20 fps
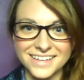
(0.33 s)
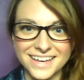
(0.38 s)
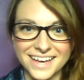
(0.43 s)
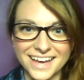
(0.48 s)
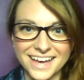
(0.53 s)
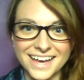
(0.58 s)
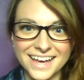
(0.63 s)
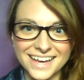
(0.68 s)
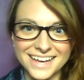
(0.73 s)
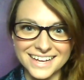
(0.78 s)

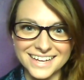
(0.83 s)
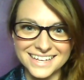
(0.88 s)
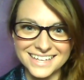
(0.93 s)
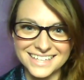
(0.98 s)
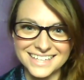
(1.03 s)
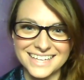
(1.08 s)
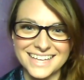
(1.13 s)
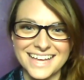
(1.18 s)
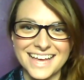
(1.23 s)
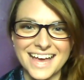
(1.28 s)
Hi,
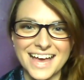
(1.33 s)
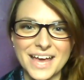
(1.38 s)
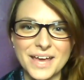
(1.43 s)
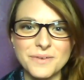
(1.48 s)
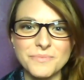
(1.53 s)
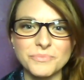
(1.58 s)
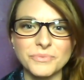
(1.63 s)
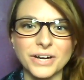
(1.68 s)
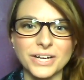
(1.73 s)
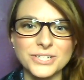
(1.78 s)

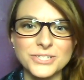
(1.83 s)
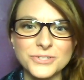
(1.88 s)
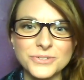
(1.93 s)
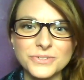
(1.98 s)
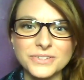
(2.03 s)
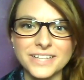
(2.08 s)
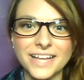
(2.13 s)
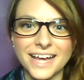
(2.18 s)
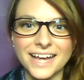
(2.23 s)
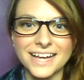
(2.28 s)
I'm
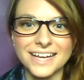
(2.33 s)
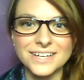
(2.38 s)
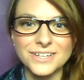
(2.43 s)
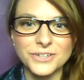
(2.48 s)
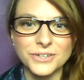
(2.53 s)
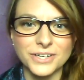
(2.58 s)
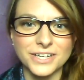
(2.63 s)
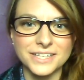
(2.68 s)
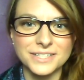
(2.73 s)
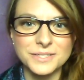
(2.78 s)
Rachel Lane,
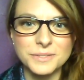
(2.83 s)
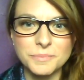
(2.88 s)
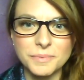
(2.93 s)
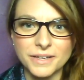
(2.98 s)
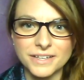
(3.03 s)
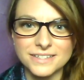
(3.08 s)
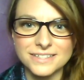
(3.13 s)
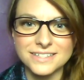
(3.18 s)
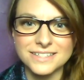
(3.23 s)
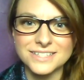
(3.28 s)
your
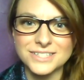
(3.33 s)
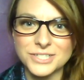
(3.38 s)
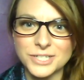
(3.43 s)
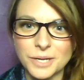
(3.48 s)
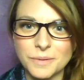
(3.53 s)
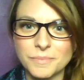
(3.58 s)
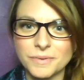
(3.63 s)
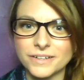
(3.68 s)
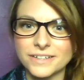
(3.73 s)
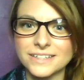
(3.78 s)
independent
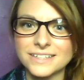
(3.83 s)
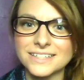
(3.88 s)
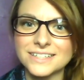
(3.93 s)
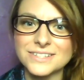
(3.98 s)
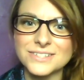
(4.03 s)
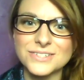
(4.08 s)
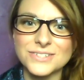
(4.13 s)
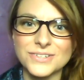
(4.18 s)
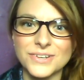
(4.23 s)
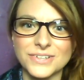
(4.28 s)
Jamberry
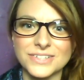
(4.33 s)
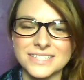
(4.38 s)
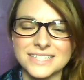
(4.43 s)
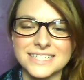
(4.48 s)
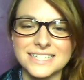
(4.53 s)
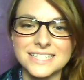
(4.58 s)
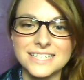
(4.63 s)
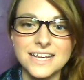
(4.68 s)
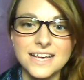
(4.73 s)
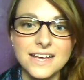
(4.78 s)

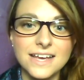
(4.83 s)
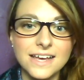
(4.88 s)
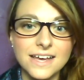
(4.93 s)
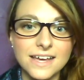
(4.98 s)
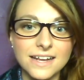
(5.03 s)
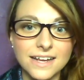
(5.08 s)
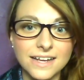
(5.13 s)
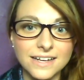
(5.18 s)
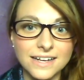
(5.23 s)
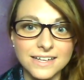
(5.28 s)
consultant,
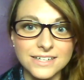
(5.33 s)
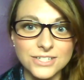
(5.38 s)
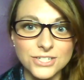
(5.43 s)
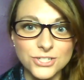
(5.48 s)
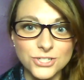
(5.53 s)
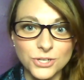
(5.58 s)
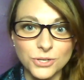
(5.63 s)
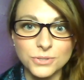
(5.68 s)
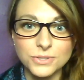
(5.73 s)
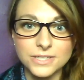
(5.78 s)
and I'd like to
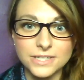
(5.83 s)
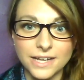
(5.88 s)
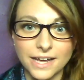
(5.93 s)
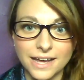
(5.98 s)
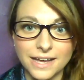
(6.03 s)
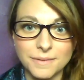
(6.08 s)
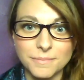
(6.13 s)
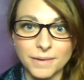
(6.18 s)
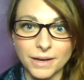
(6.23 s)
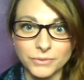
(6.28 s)
show
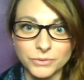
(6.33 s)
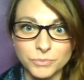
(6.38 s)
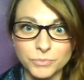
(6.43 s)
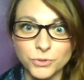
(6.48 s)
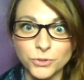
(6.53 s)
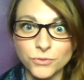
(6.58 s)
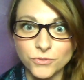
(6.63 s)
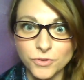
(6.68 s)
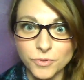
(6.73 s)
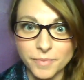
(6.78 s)
today my
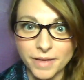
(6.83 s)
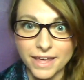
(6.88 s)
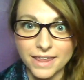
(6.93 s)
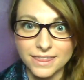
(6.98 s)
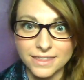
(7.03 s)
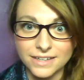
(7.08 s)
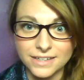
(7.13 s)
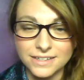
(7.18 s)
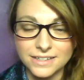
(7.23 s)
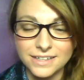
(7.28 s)
removal
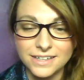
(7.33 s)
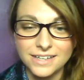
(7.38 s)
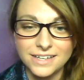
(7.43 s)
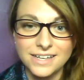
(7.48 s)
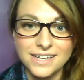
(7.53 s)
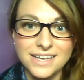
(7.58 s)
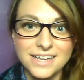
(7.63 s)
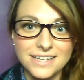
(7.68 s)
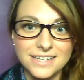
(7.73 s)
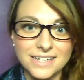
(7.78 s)
method.
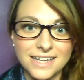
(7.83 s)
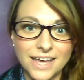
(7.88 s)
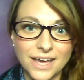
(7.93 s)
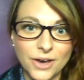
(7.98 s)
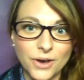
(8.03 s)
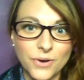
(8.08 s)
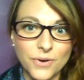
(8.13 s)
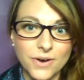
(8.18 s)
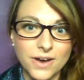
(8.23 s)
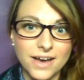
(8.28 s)

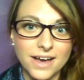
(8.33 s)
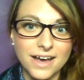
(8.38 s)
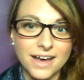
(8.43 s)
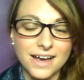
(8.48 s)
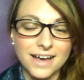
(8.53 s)
Now,